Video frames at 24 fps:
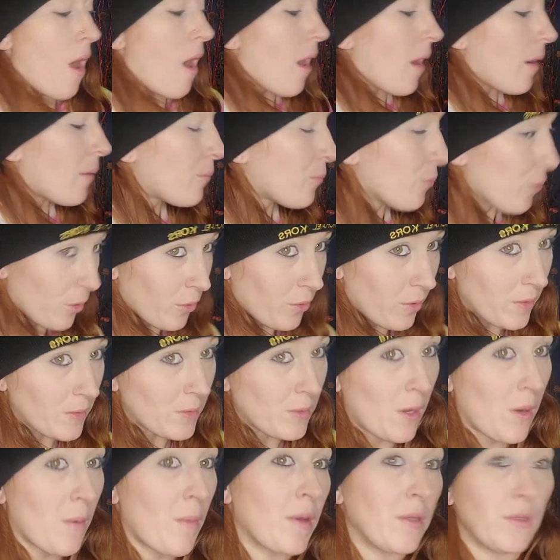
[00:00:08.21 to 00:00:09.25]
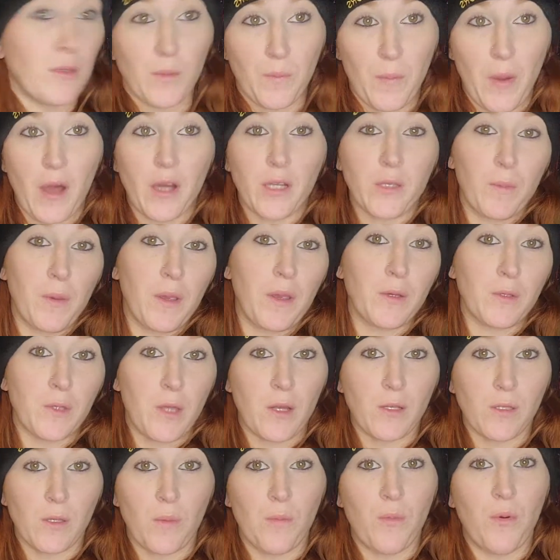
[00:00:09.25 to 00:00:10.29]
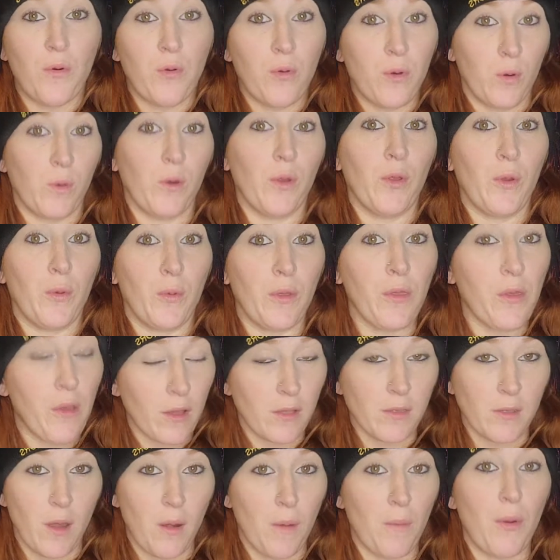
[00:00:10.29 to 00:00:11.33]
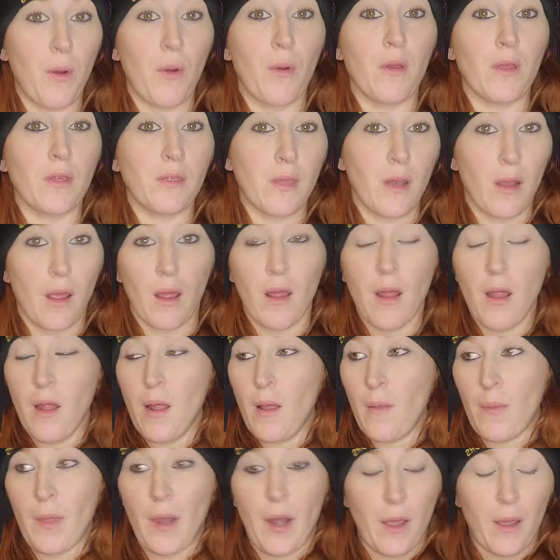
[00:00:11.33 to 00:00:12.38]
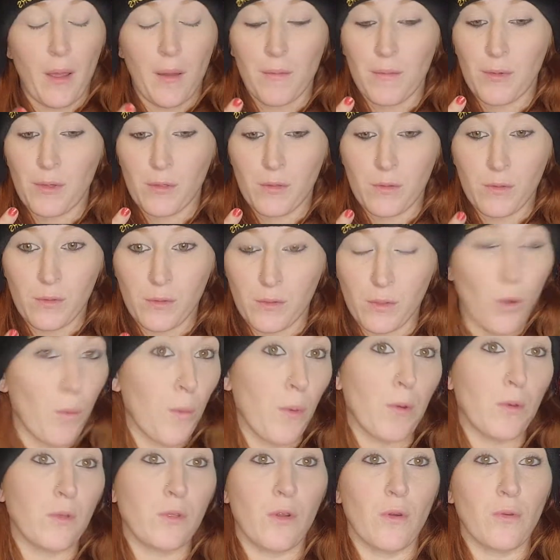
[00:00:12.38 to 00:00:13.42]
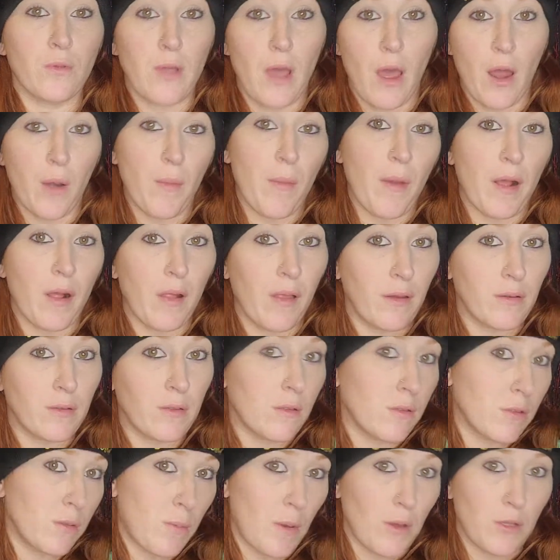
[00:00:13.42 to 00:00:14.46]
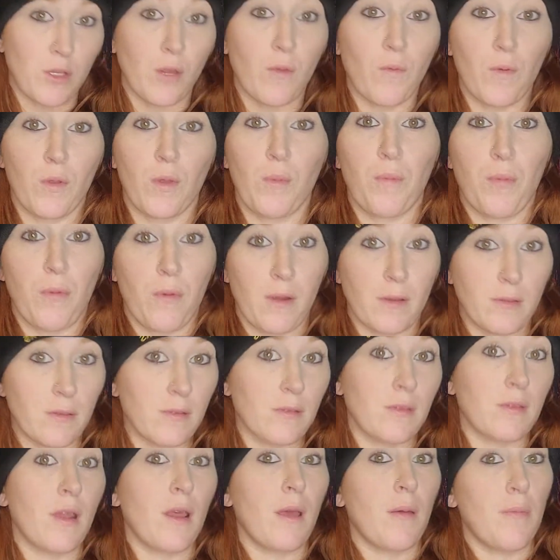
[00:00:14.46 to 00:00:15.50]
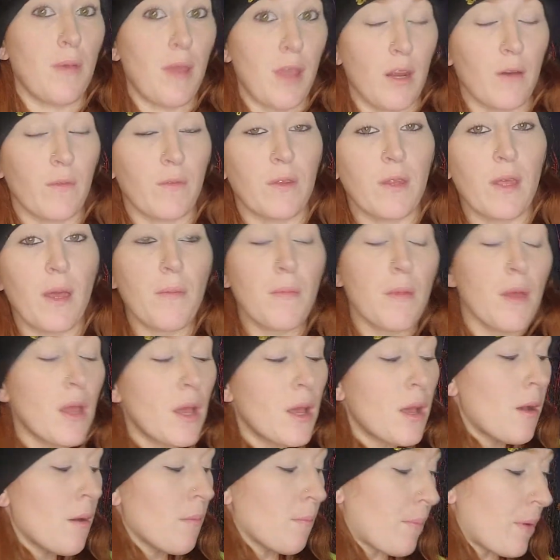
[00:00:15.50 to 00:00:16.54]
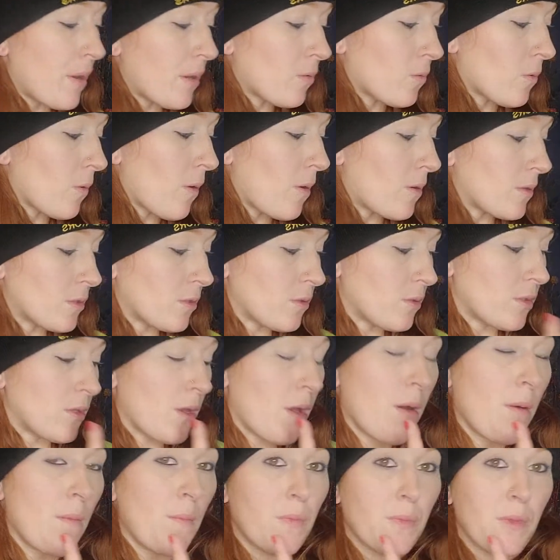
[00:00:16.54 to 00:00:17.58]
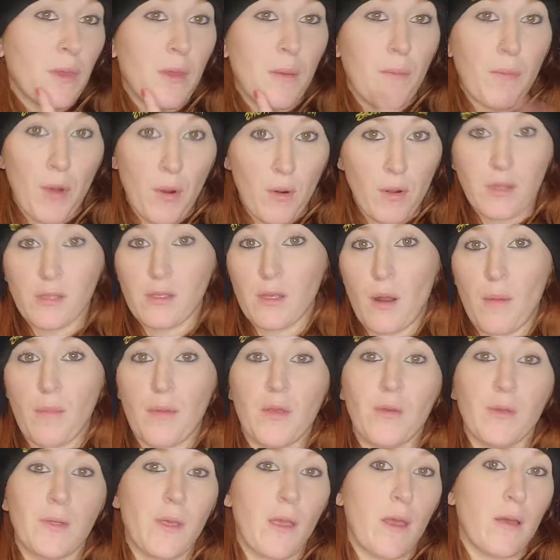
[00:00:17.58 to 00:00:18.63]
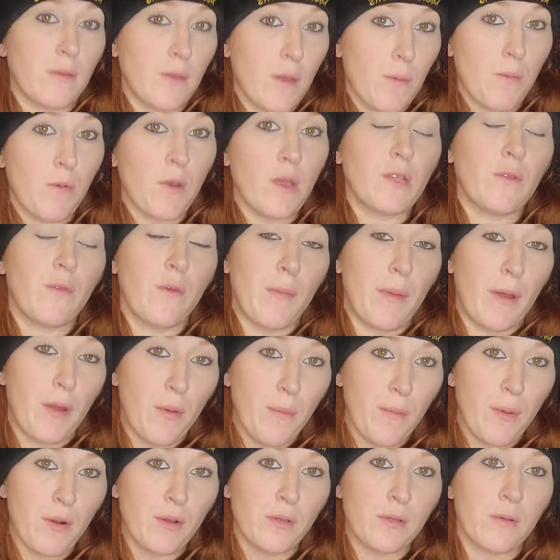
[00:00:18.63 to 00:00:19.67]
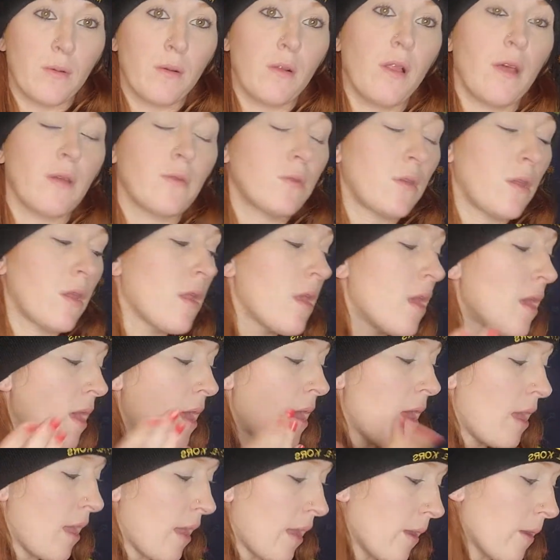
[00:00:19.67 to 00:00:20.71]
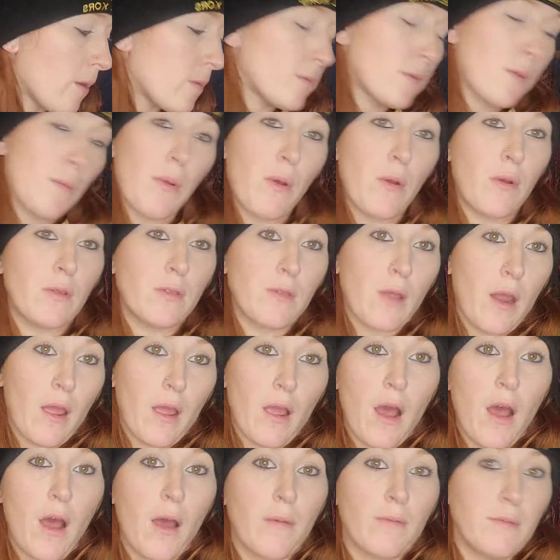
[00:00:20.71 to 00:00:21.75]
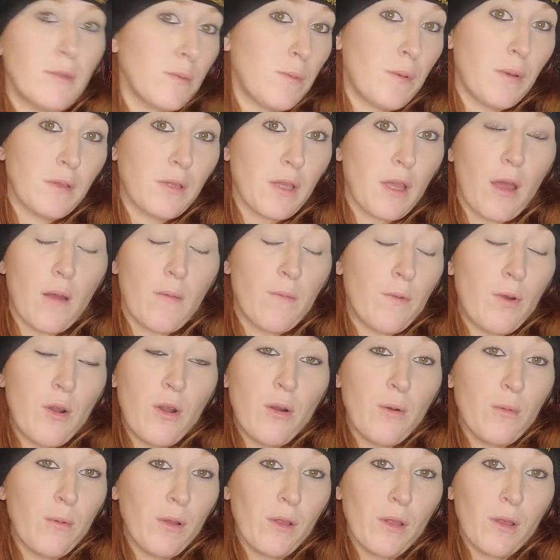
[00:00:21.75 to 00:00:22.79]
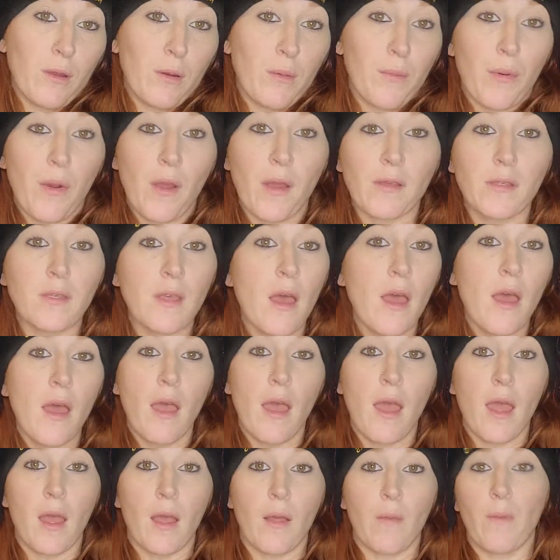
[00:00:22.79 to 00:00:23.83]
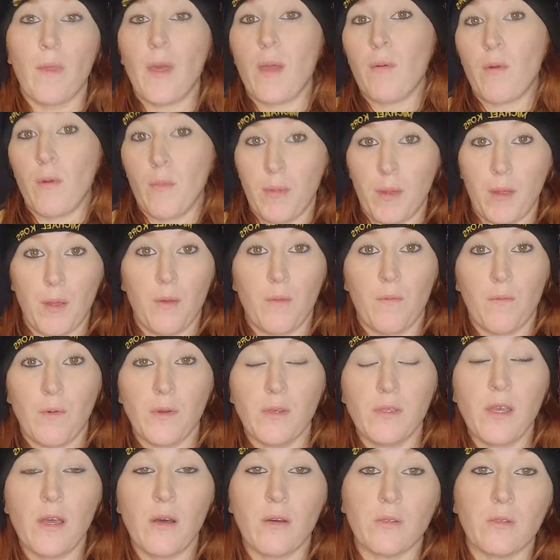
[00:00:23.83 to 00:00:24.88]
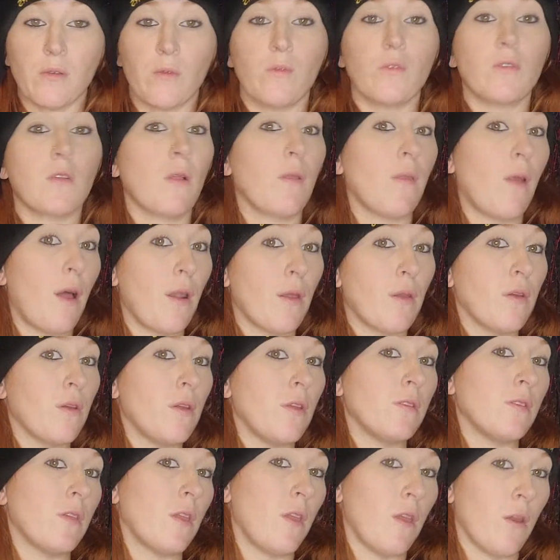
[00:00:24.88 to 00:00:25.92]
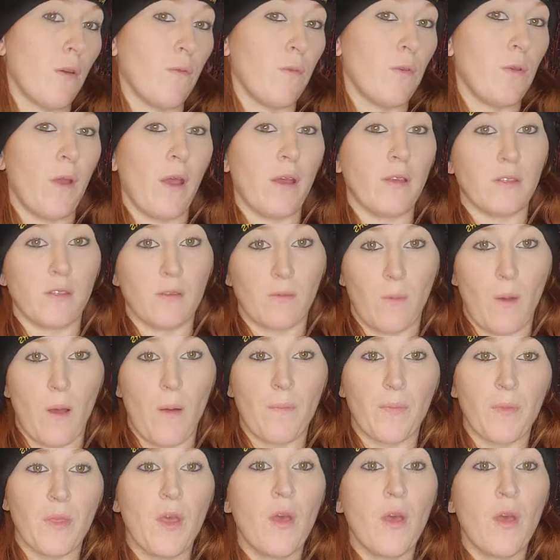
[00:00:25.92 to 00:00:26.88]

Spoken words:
I'm really excited about this box because it has some really exciting ponies in it that I am super stoked to add to my collection, especially for the prices that I paid for them. But there are also some ponies that I'll be using as upgrades for my own personal collection and some ponies that I got just because I got them for a really good price and they will be for sale. So there's a lot of goodies in here for you guys as well.